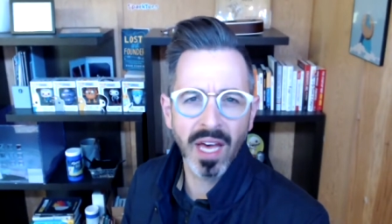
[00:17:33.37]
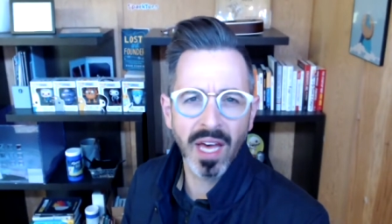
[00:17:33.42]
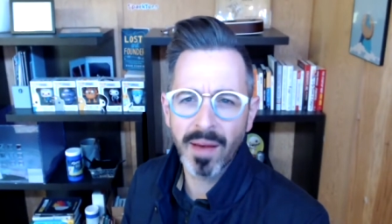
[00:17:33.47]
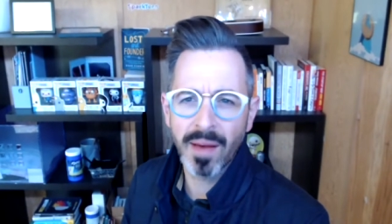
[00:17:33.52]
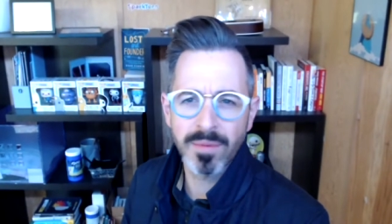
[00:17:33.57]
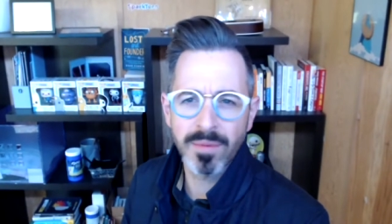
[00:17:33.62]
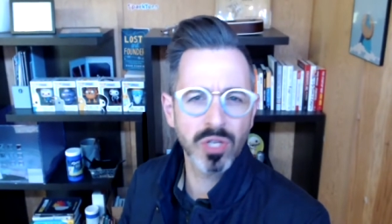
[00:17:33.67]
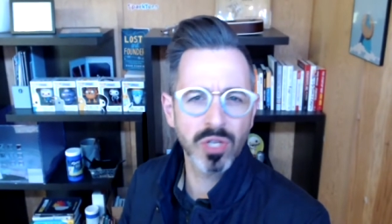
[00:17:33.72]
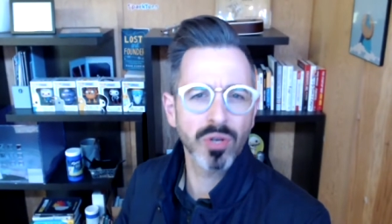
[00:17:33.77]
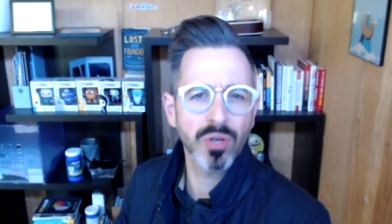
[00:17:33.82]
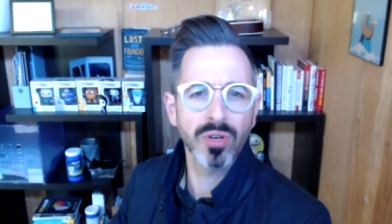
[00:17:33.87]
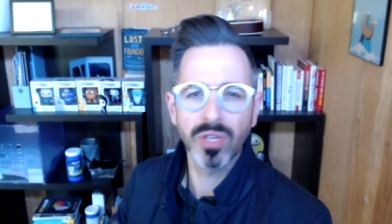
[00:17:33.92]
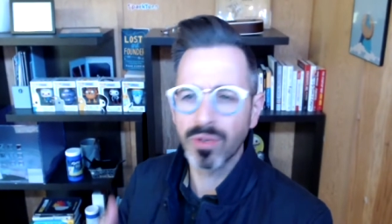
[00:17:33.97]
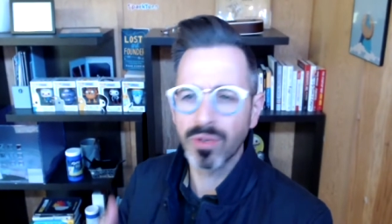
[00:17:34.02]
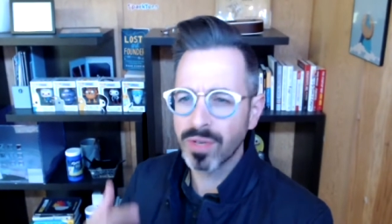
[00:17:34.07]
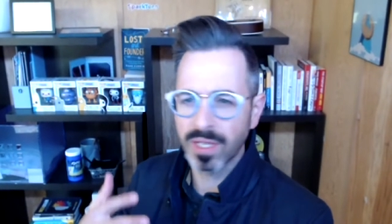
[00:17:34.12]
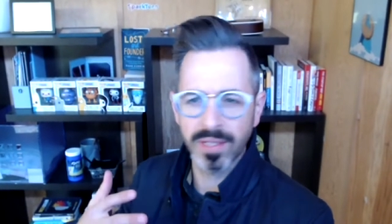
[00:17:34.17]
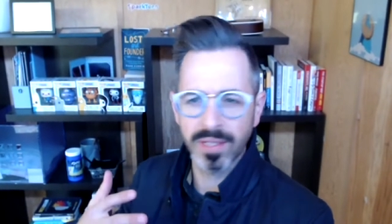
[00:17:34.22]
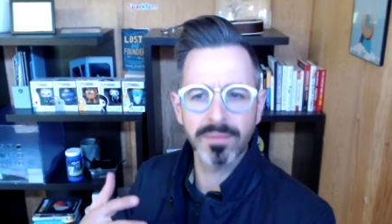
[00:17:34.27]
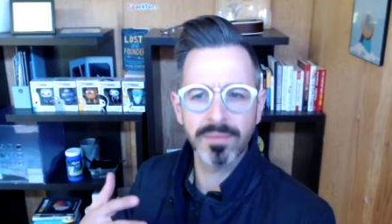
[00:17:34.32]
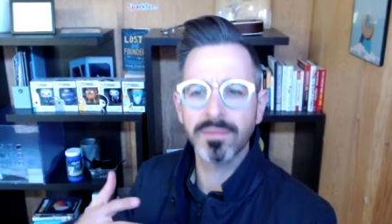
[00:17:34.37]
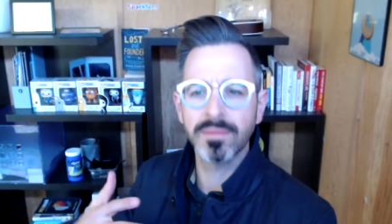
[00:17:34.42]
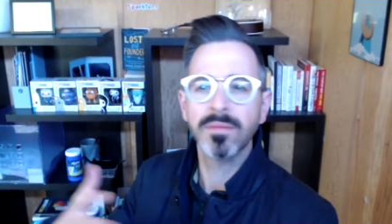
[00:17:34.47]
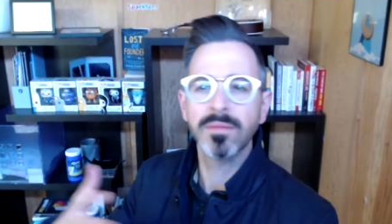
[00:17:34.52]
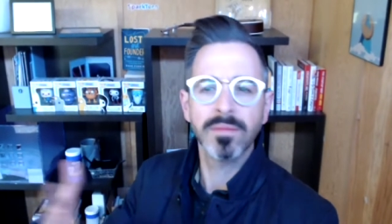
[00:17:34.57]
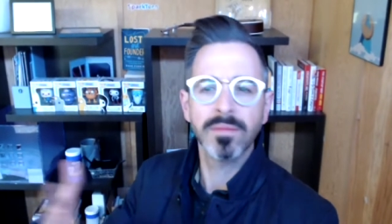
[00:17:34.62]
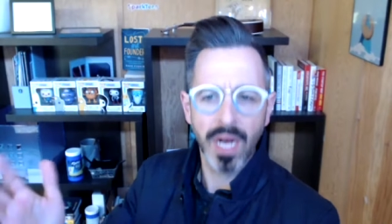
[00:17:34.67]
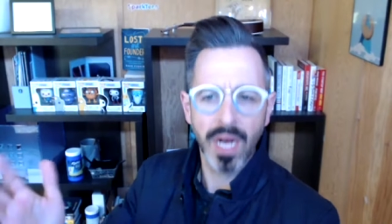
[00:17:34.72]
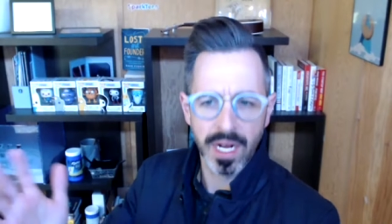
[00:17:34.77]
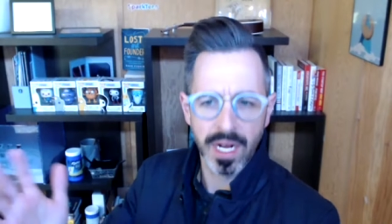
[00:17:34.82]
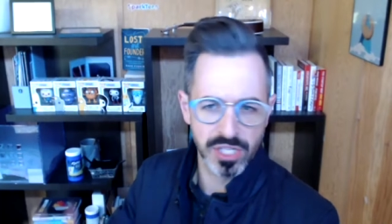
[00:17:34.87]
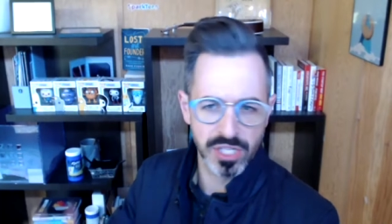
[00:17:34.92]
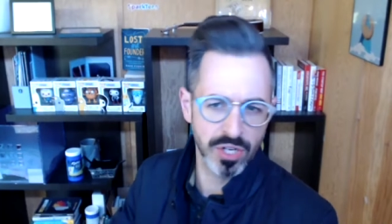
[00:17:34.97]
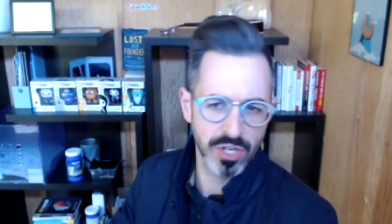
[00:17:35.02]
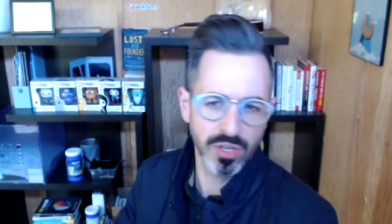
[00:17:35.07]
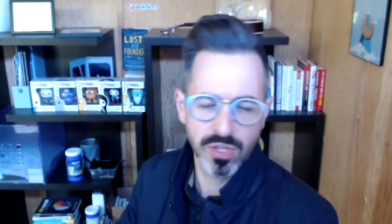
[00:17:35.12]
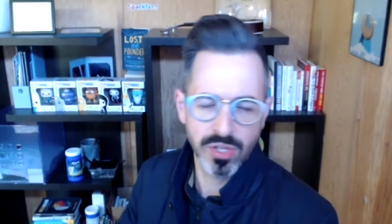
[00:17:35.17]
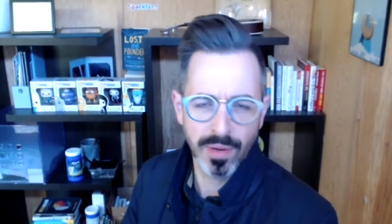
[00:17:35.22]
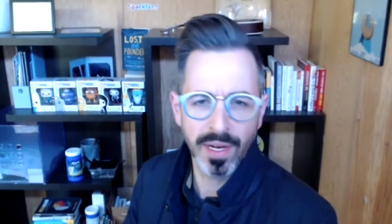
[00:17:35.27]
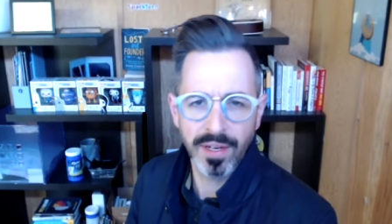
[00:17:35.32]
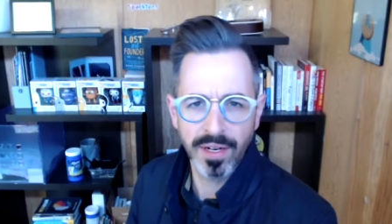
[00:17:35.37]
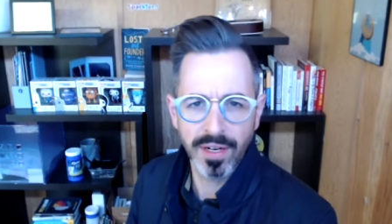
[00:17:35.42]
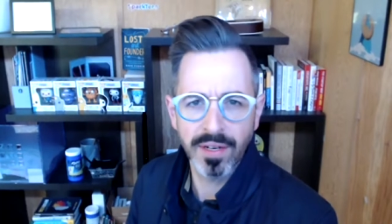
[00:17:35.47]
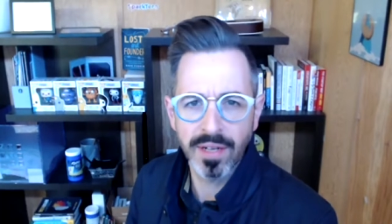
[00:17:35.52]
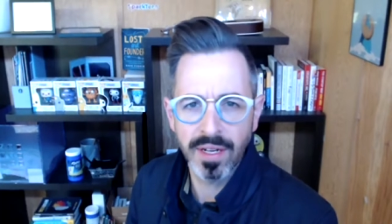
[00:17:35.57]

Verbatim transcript: am sure you can uh, search around and,